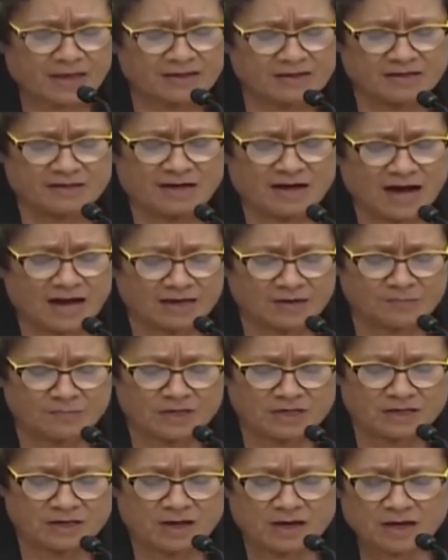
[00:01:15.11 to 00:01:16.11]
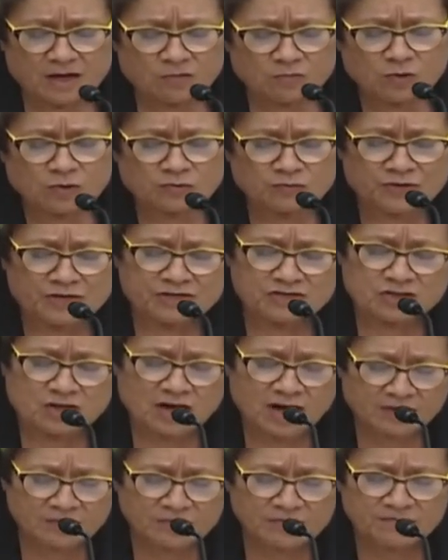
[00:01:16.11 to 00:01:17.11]
economy will reach
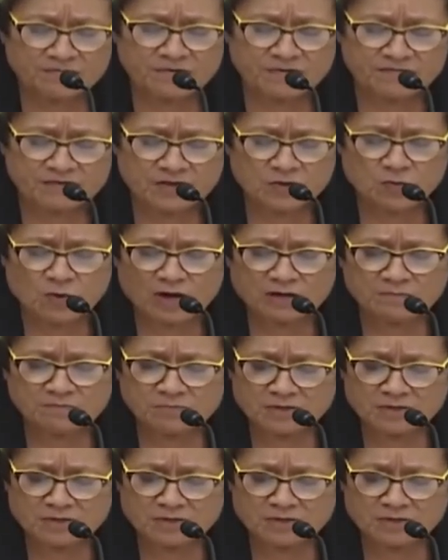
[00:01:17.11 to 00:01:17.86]
151